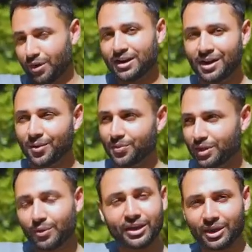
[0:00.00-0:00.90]
right now, they're
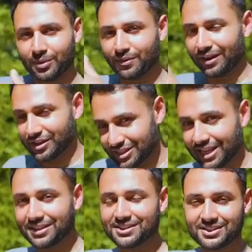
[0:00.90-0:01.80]
working with various
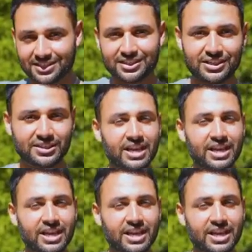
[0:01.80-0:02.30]
states and cities